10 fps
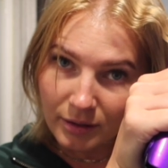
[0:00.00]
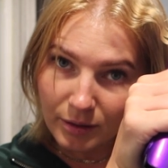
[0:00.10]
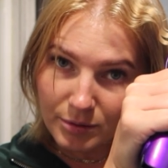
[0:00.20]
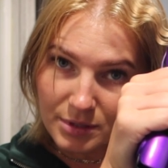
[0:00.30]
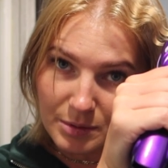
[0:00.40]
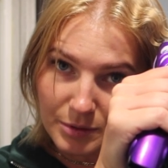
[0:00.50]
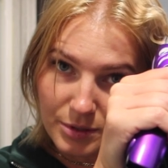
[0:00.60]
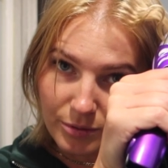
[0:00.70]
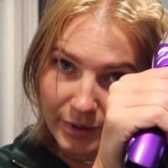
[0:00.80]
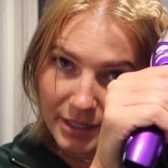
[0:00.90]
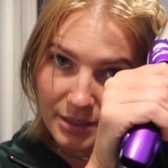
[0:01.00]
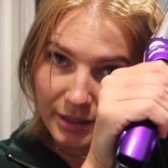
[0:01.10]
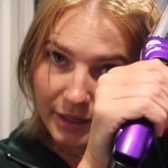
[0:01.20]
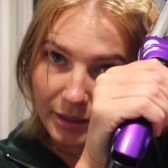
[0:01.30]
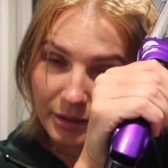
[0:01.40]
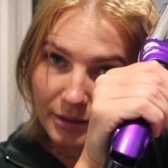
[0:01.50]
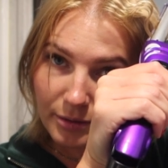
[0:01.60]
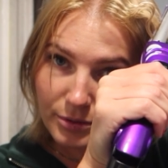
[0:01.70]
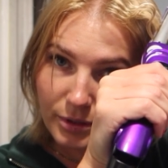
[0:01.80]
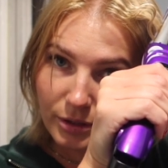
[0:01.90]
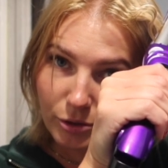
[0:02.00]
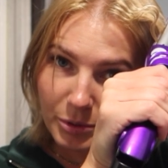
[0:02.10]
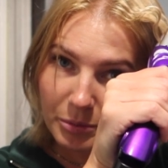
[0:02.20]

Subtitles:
It wasn't supposed to rain today. It was gloomy,